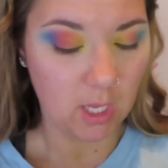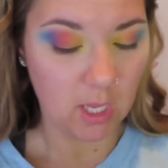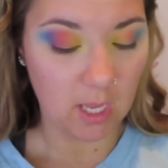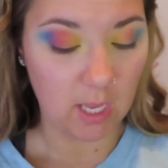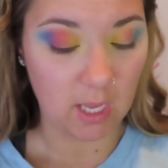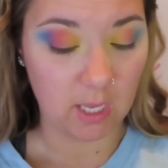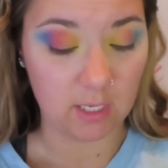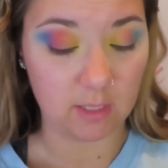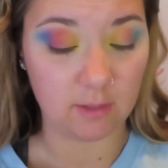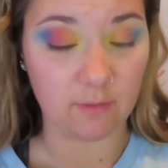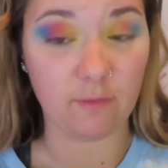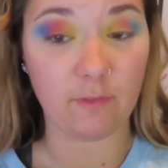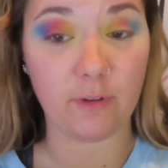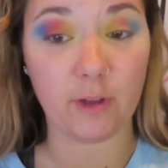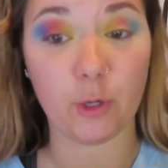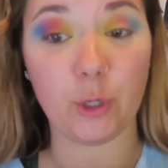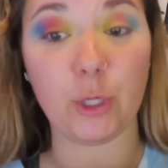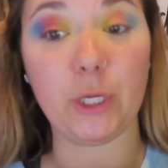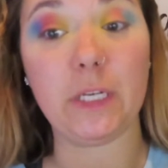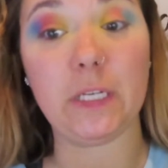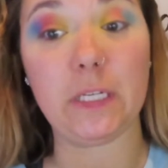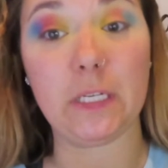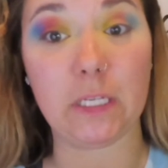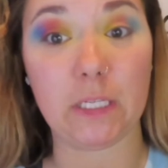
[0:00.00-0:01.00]
and
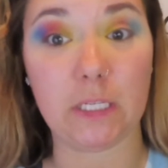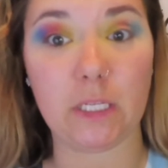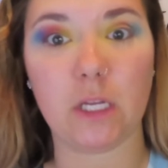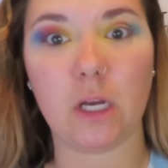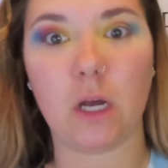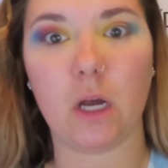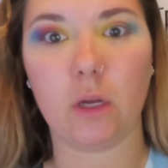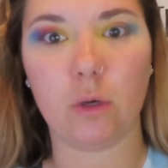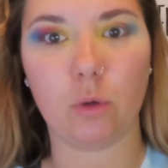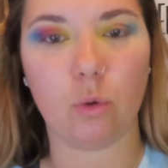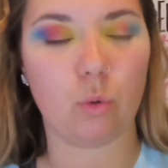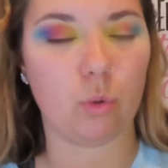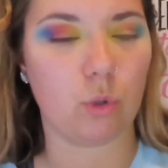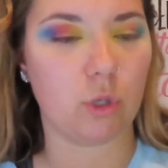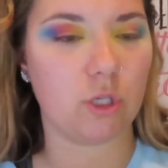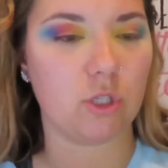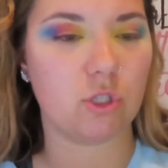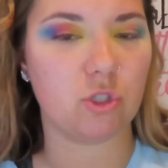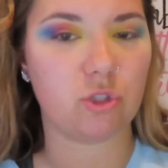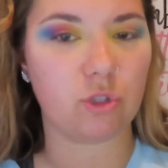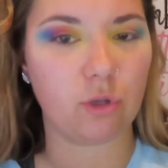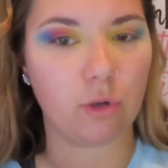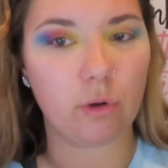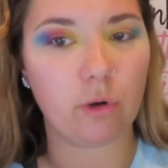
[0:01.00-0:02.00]
very neon
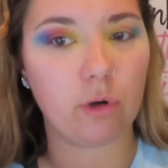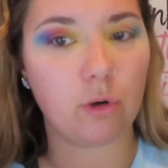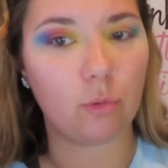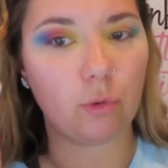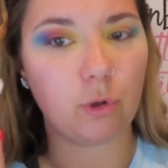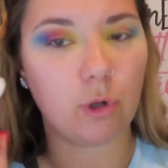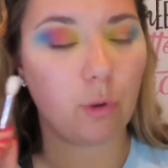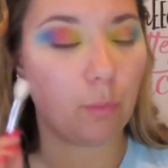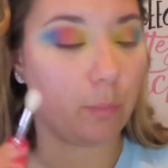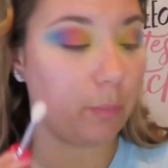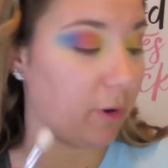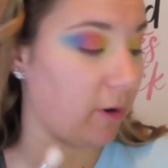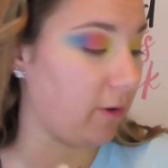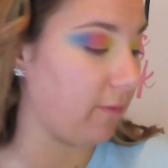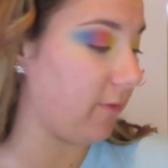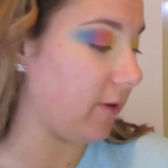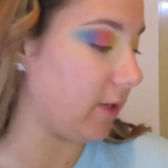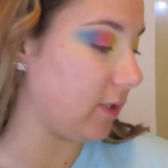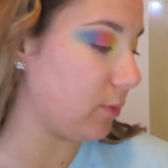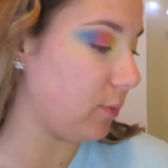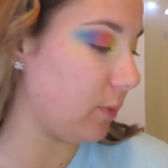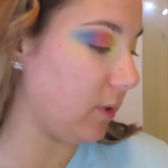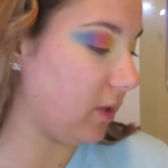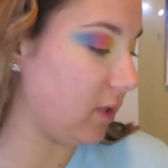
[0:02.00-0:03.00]
orange, so it'll go
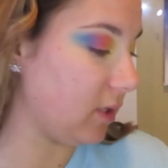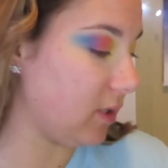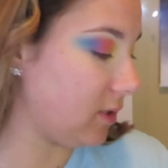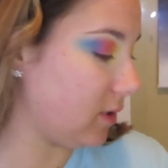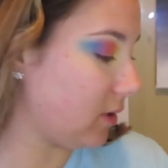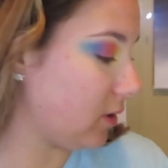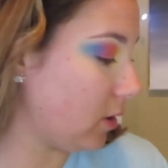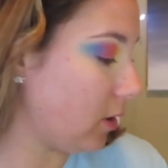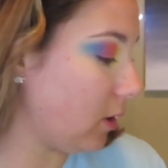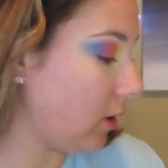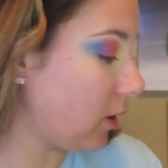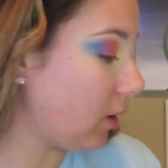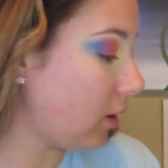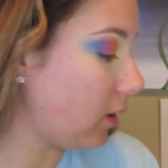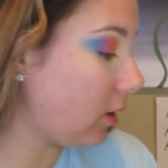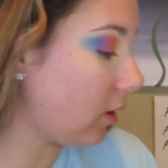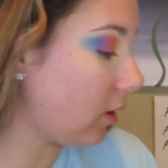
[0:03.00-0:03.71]
perfect with this look.